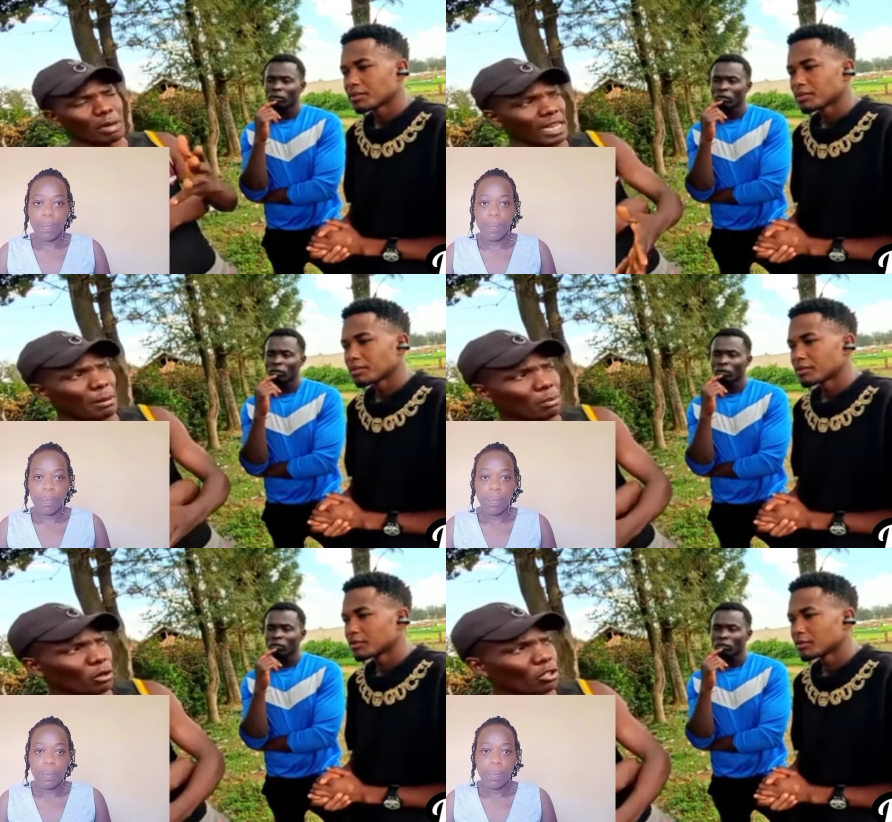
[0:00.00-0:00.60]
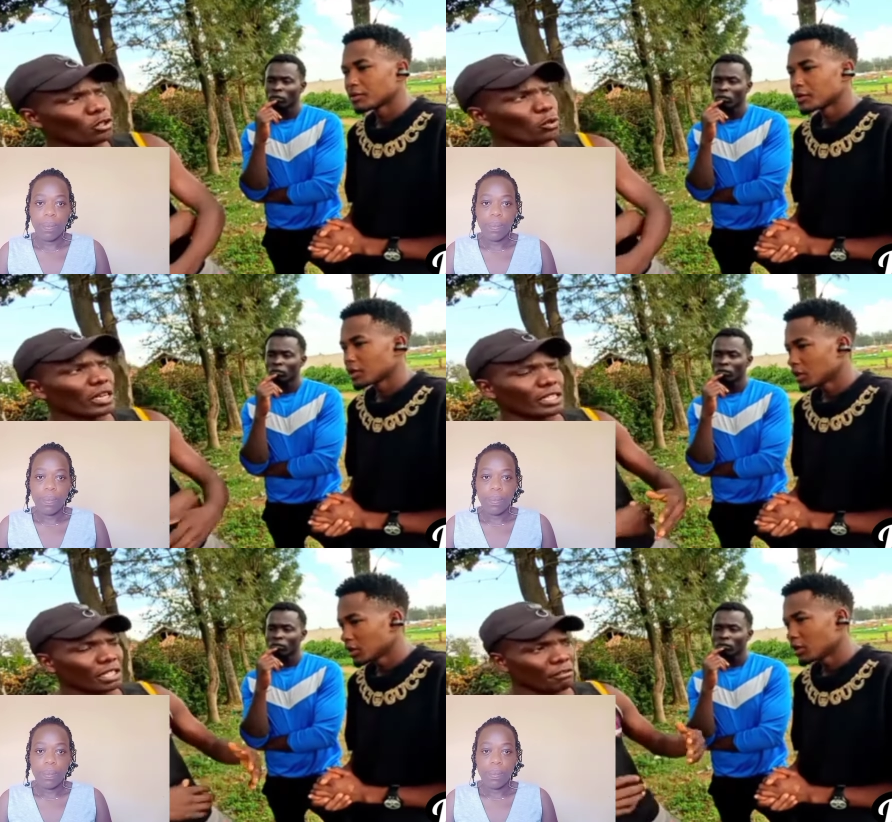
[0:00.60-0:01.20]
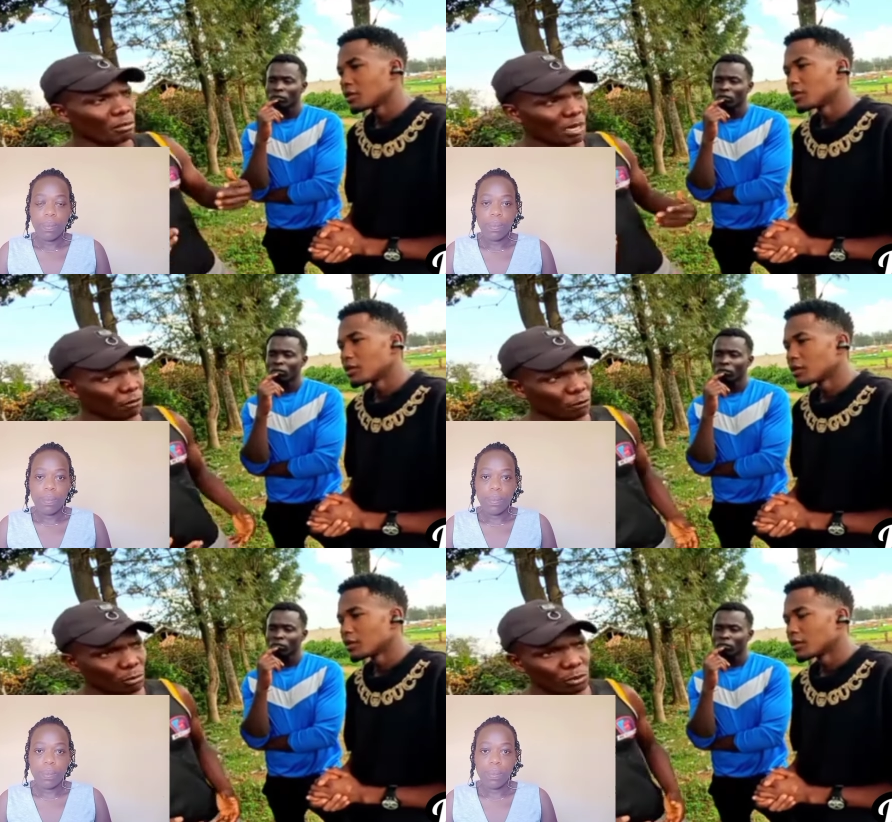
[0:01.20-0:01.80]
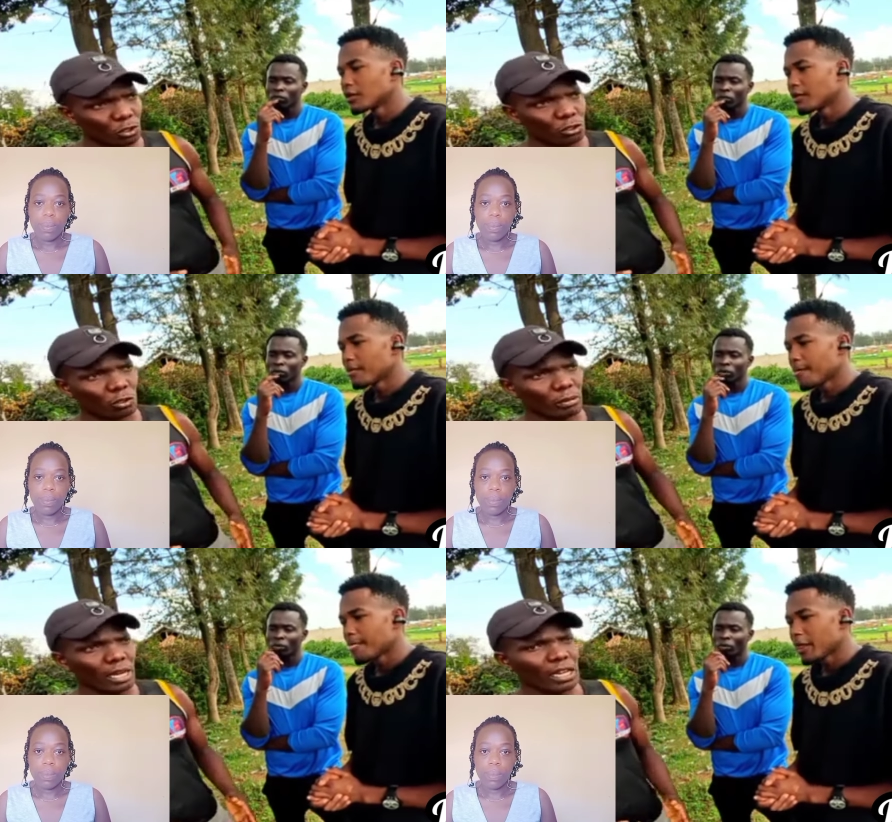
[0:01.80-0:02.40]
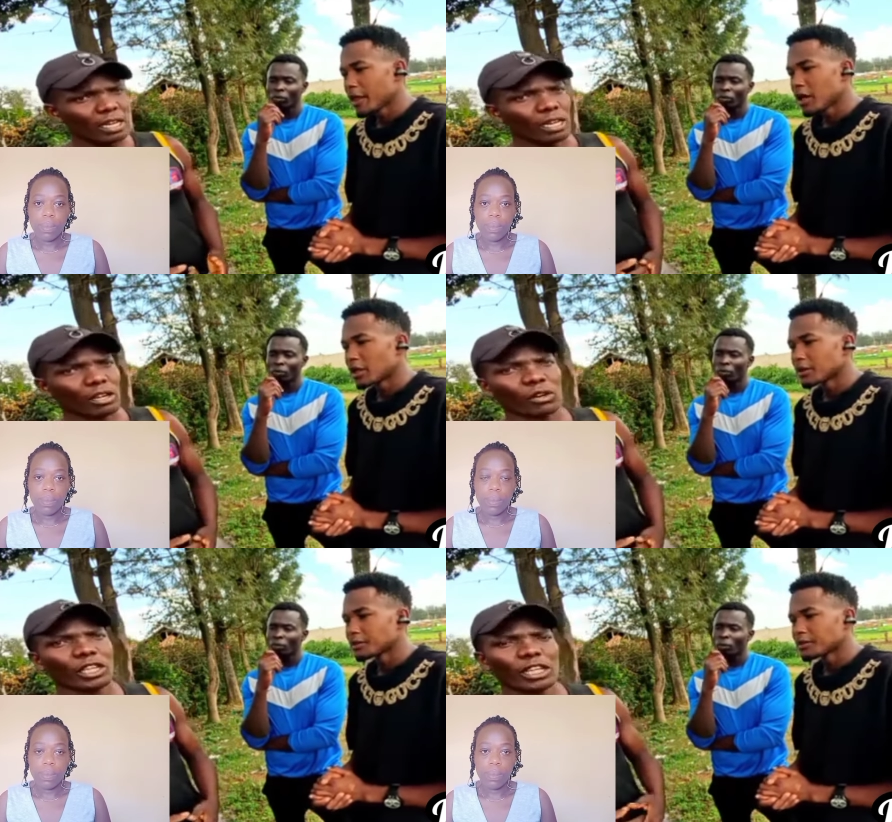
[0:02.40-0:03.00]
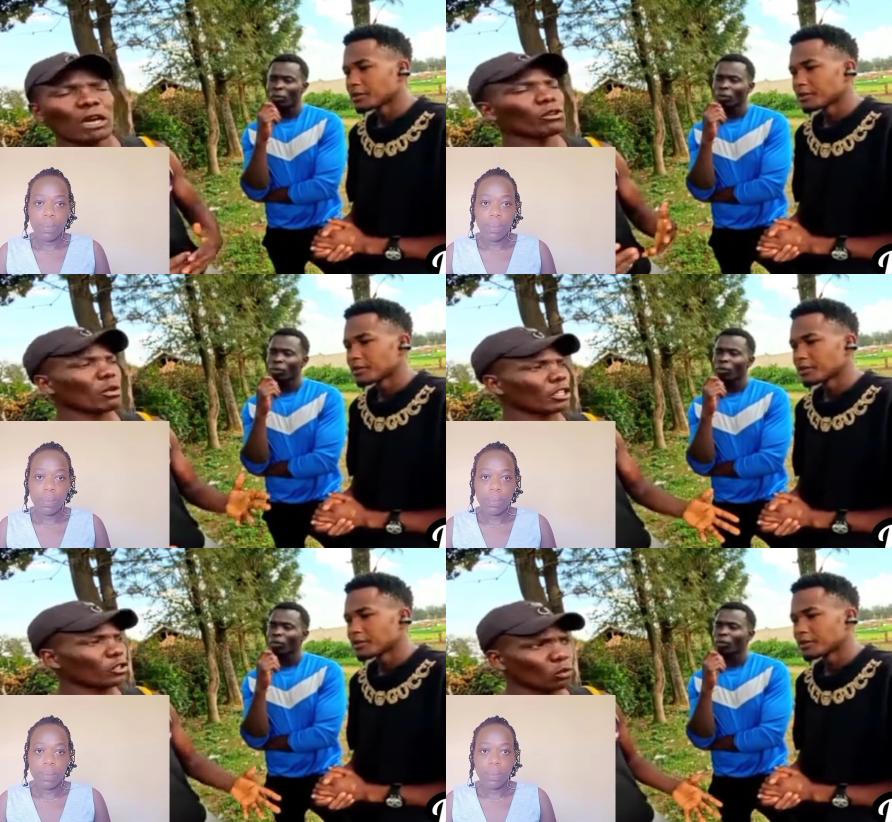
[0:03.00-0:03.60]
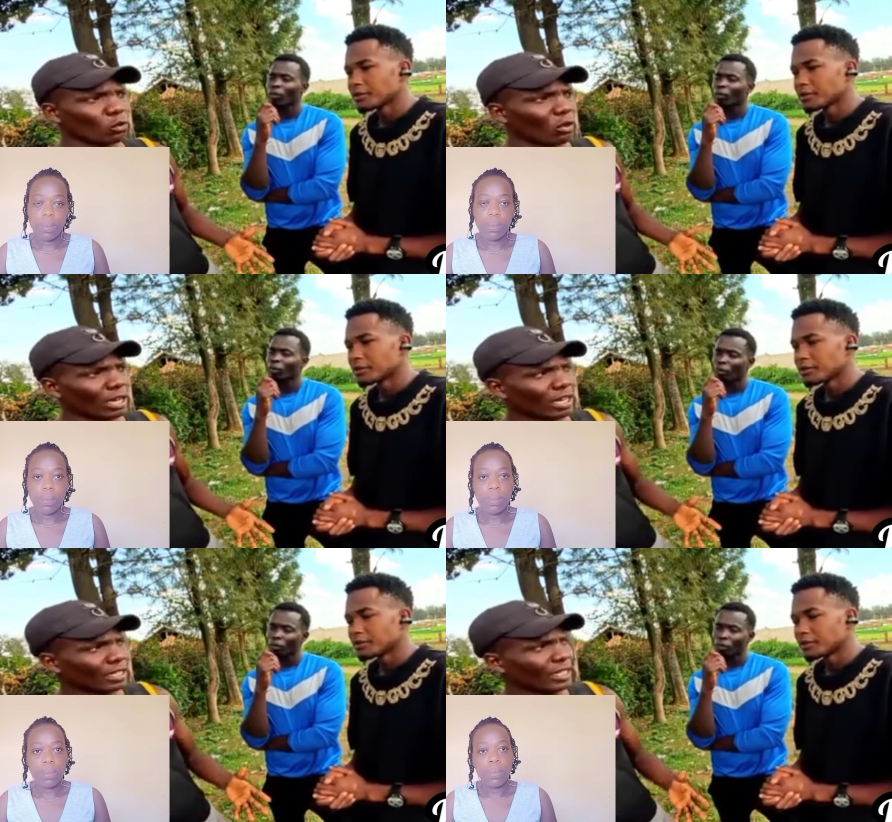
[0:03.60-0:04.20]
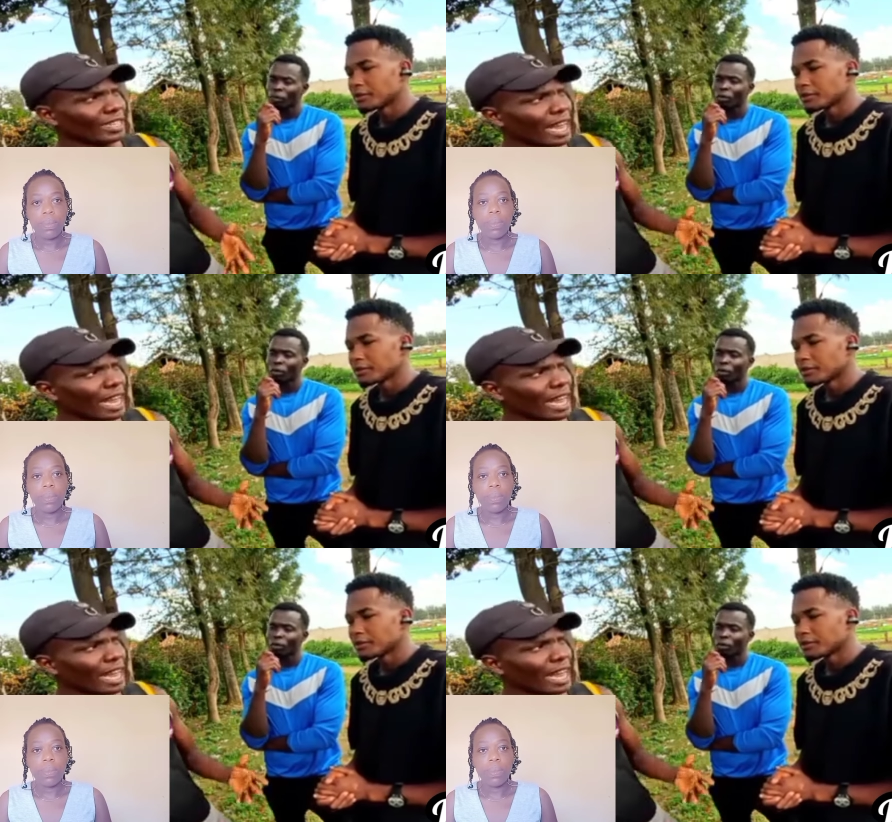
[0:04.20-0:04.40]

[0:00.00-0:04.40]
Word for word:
Speaker 1: to buy a plot you are receiving money from youtube yeah okay now you want to lure the